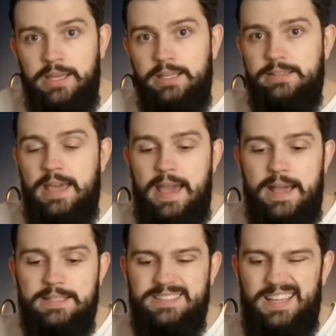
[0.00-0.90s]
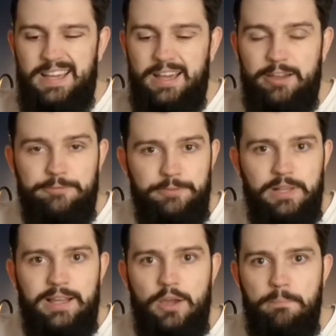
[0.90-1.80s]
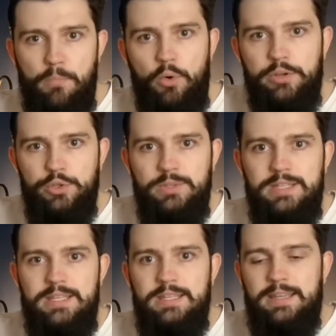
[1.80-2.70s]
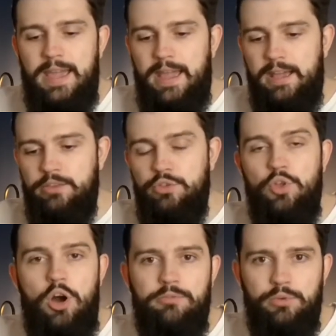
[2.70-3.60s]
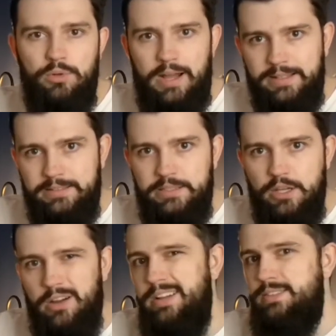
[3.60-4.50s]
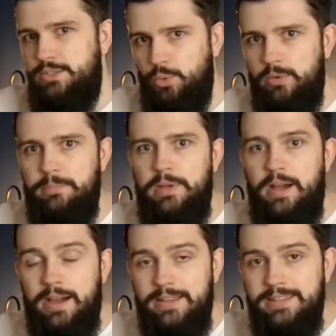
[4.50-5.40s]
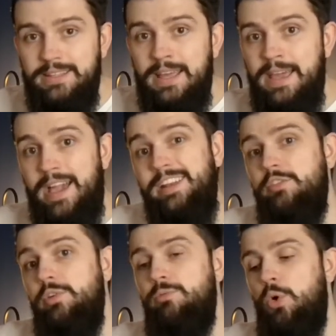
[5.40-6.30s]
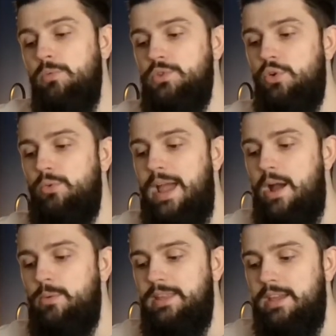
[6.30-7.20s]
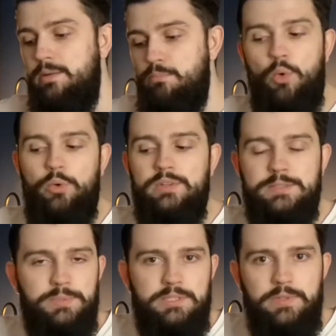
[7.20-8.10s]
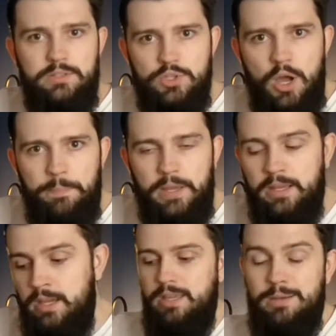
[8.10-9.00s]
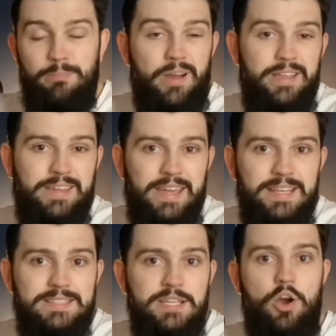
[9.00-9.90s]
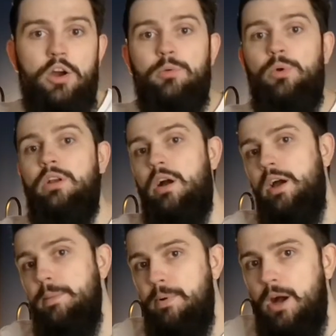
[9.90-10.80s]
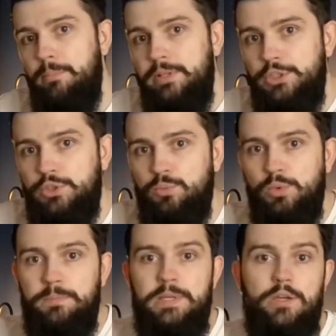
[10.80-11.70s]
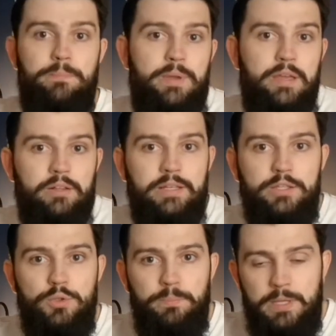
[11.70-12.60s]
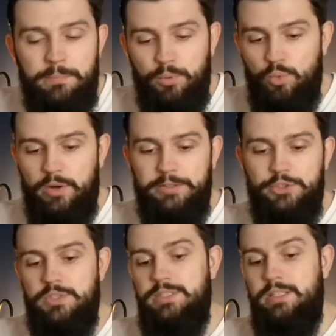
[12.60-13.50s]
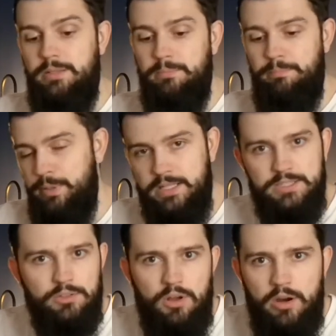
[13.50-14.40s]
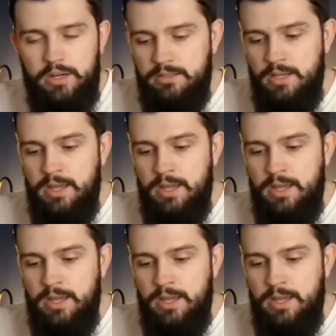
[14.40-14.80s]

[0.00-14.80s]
It has, I feel like, a more unique and novel idea and story behind it, and it revolves around a more specific topic. In my case, the artwork I published would be appealing to people who are interested in pixel art,